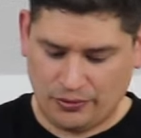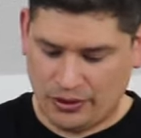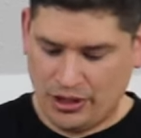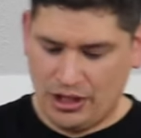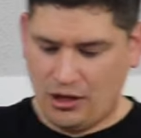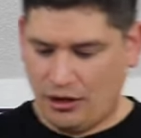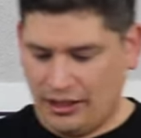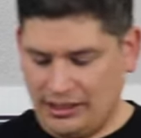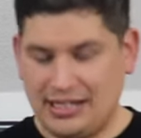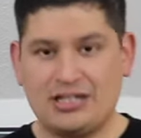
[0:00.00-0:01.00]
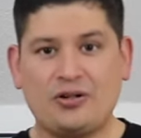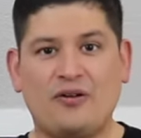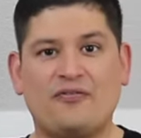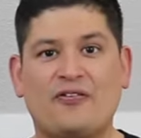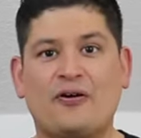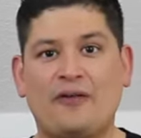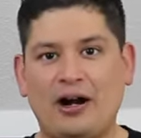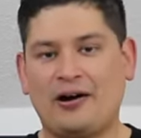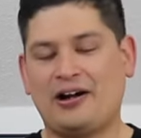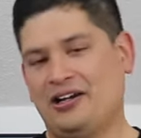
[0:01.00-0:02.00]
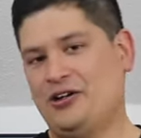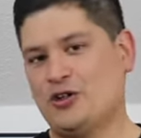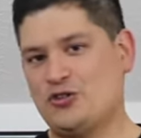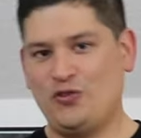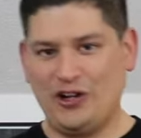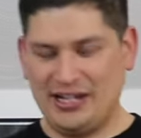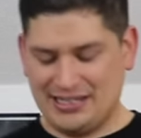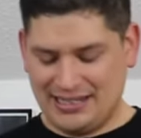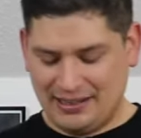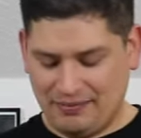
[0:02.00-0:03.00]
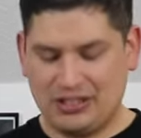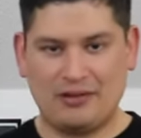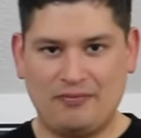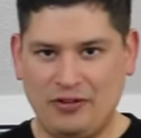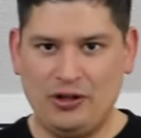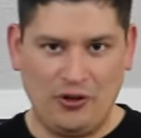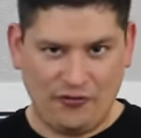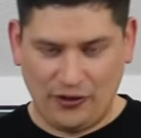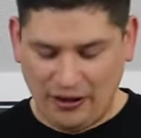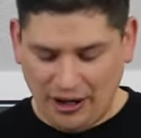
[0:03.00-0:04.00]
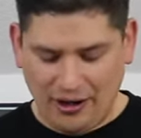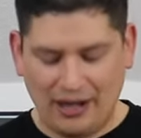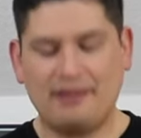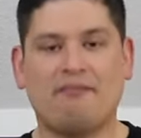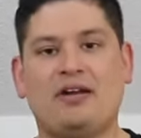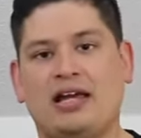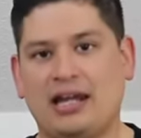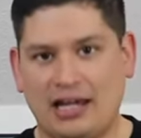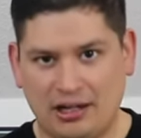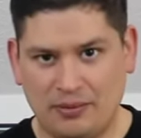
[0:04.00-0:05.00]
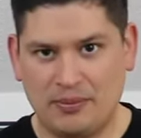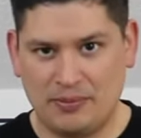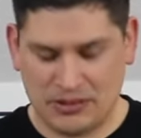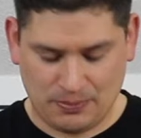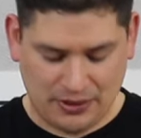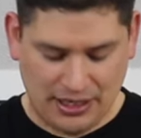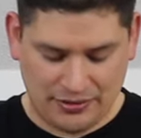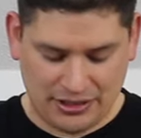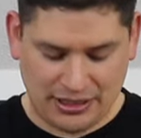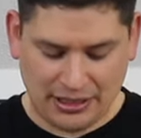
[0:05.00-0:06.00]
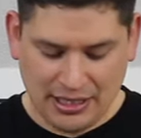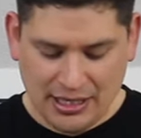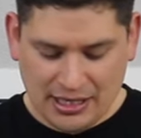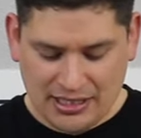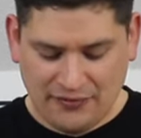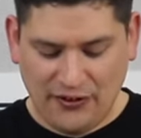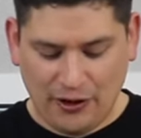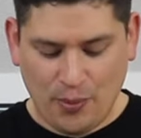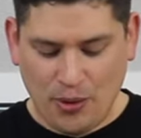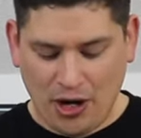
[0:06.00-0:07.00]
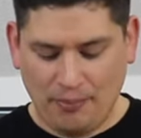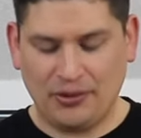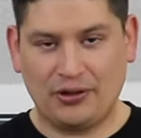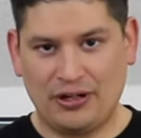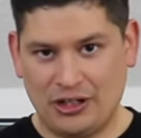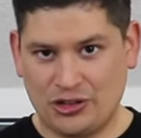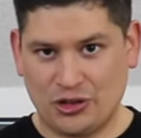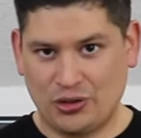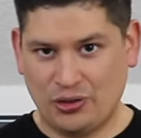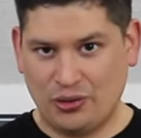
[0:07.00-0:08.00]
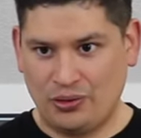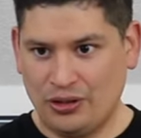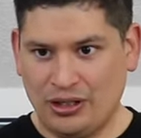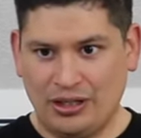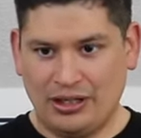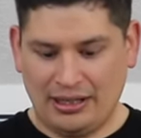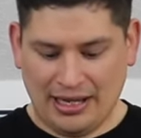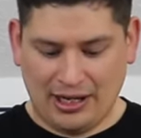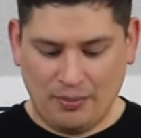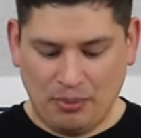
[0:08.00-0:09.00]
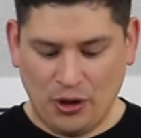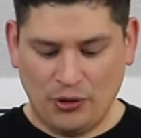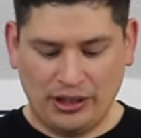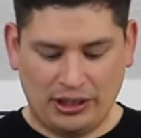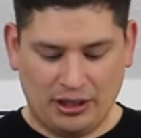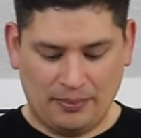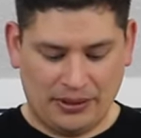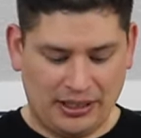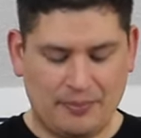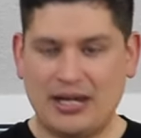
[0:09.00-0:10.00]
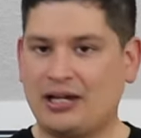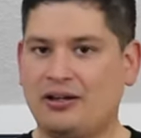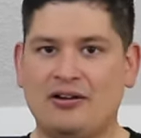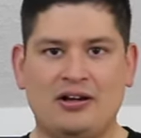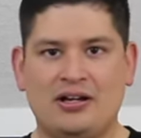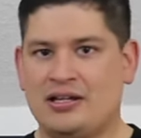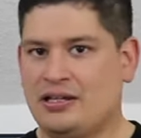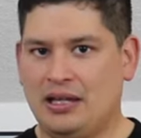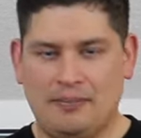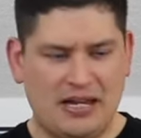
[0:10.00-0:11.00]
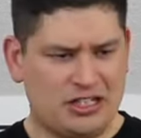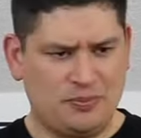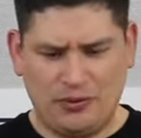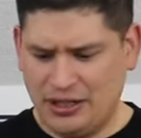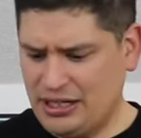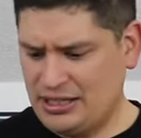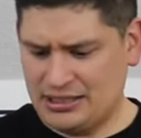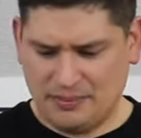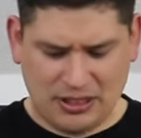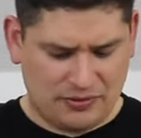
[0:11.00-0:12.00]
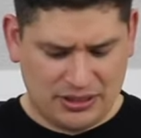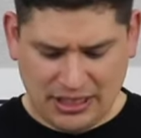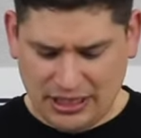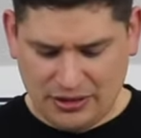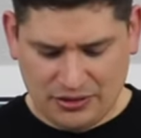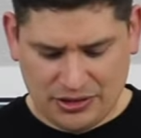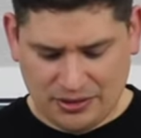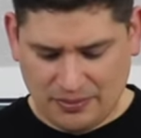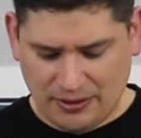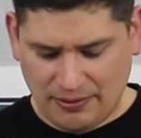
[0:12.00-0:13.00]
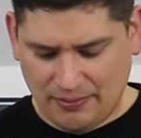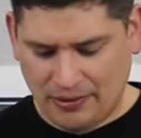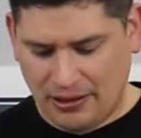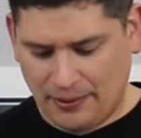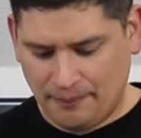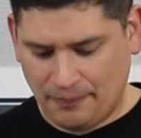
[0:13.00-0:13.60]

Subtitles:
All right, these are Ferrera. You know, what's funny is that, you know, Ferrera, and I could be mispronouncing it, is a very popular internal, like, component company. They make springs, they make retainers, and blah, blah, blah.